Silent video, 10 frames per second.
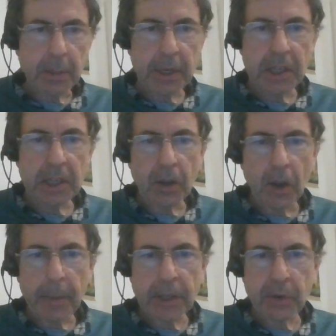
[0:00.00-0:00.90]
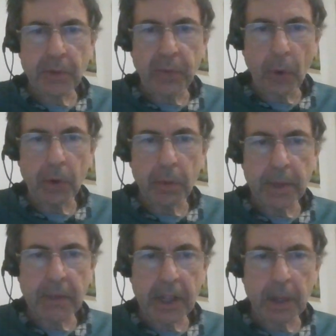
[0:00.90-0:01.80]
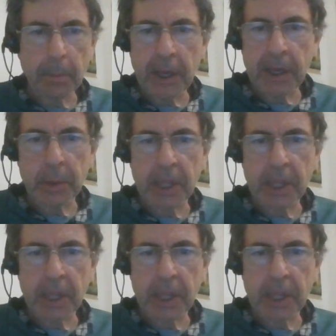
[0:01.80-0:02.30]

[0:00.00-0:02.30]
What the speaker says: Somebody did comment on a forum that they compared